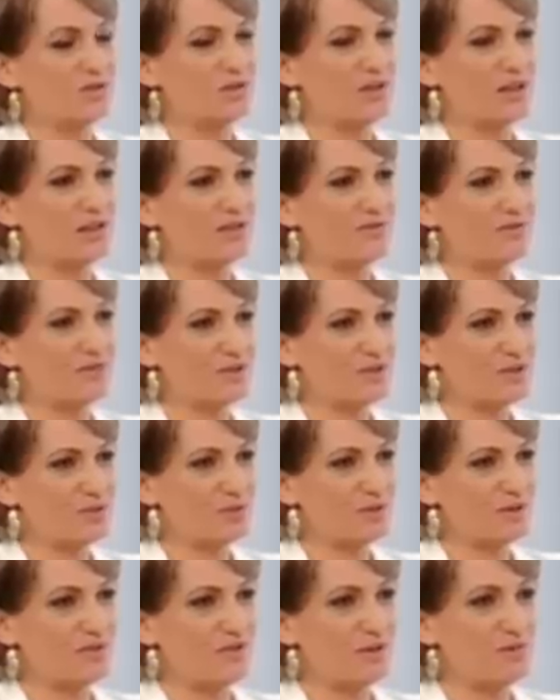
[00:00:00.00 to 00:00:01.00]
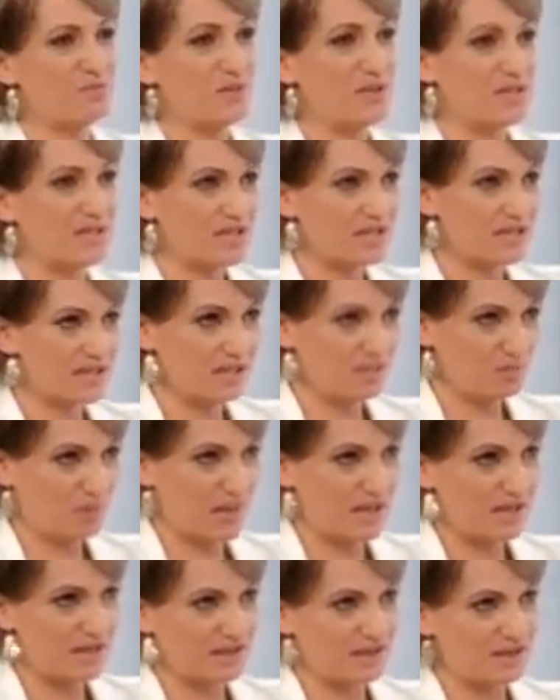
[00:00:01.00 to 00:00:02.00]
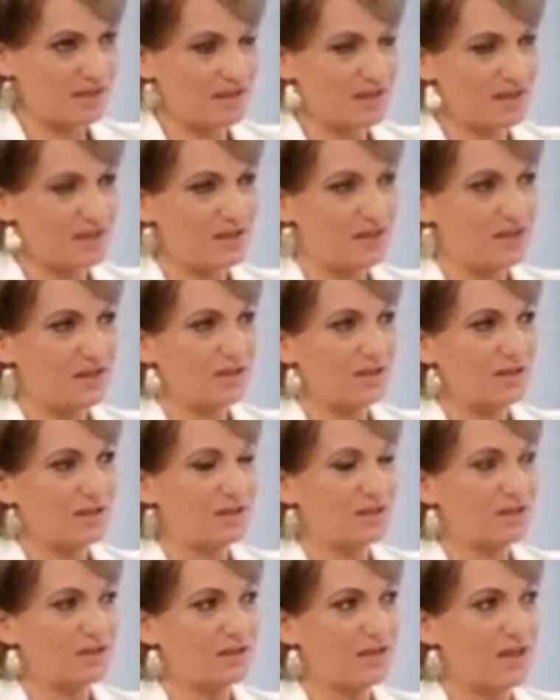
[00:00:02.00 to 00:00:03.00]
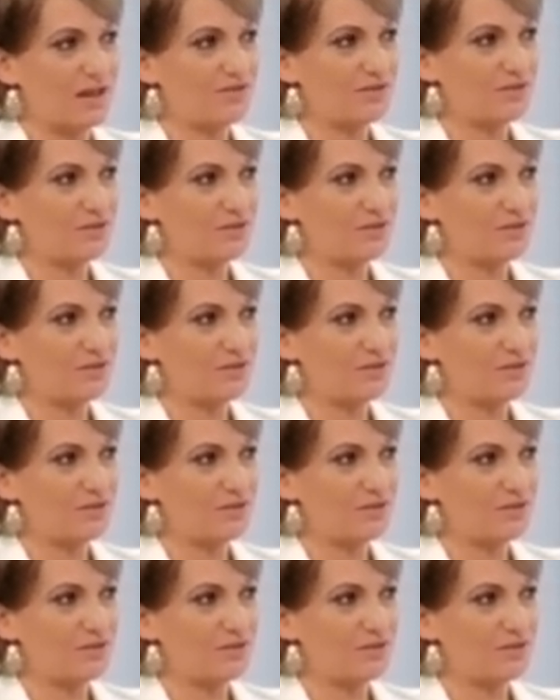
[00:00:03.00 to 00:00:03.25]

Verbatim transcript: anniversary of Armenia's independence. Uh, after